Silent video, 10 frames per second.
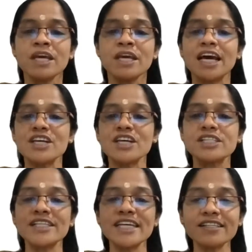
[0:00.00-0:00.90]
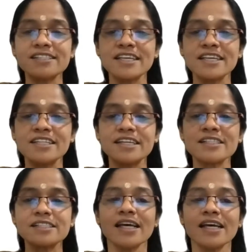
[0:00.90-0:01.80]
national data
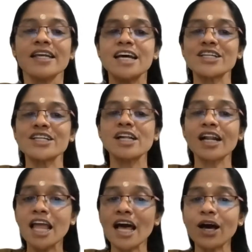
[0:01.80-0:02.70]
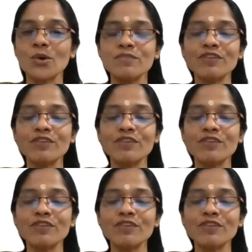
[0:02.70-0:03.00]
centers, national cloud,